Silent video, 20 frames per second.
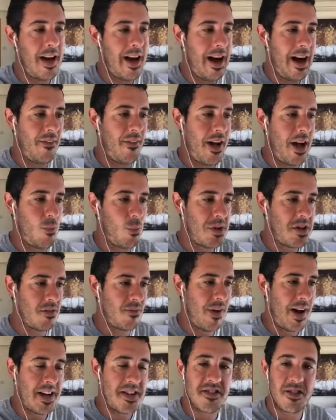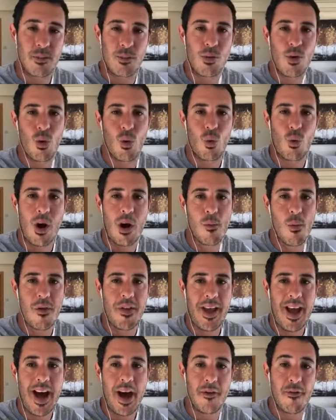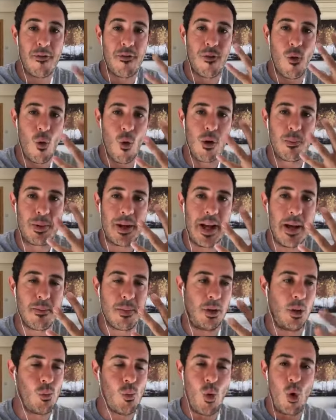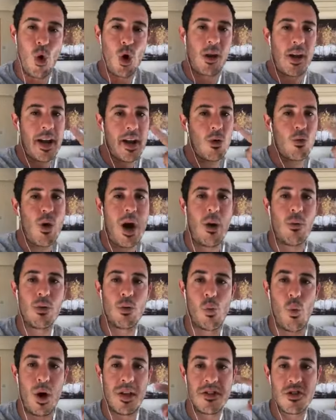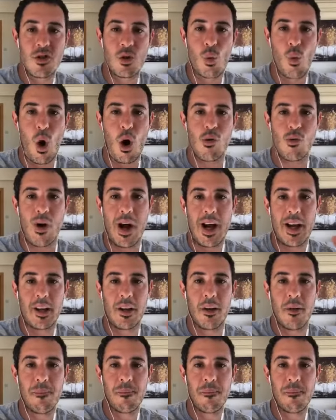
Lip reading: and then we devised a program where they had 4 people working around one squat rack,